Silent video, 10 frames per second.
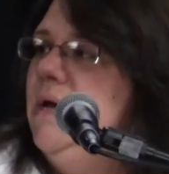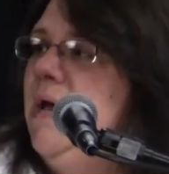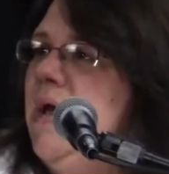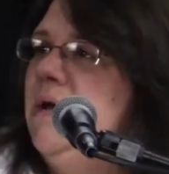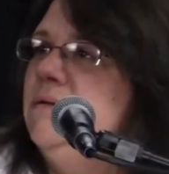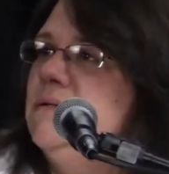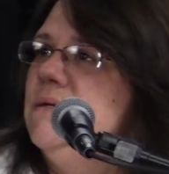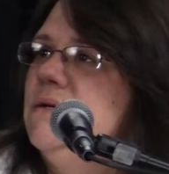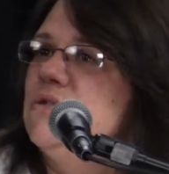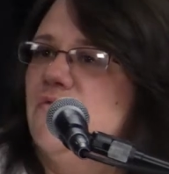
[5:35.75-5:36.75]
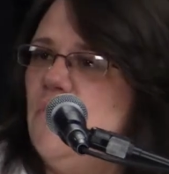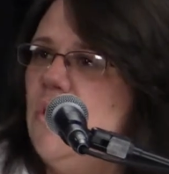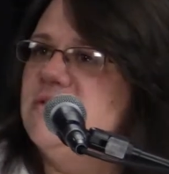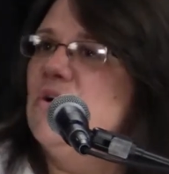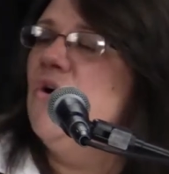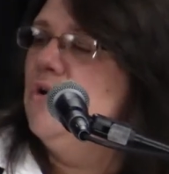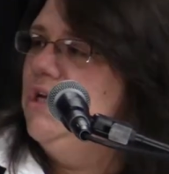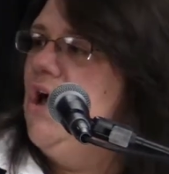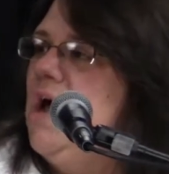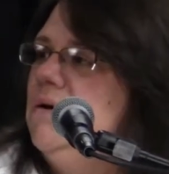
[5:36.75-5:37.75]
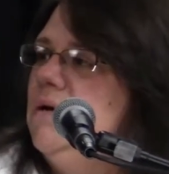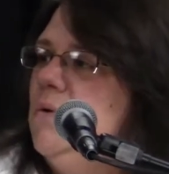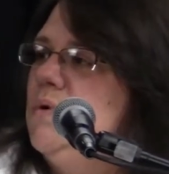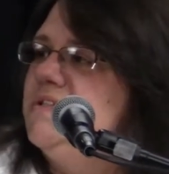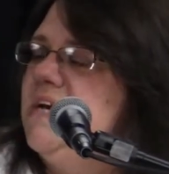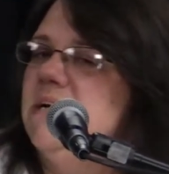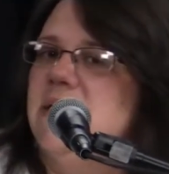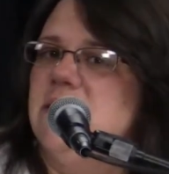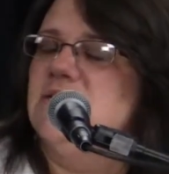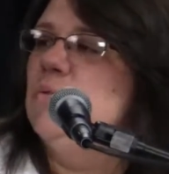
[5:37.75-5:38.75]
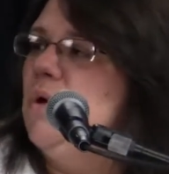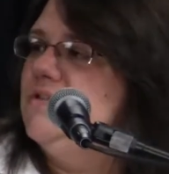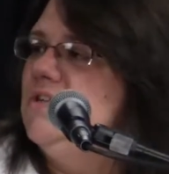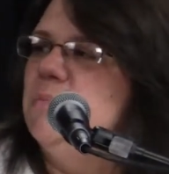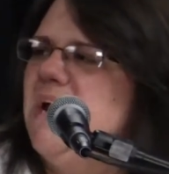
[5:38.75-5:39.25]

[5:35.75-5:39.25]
and so of course early on it was Ann and Nancy Wilson.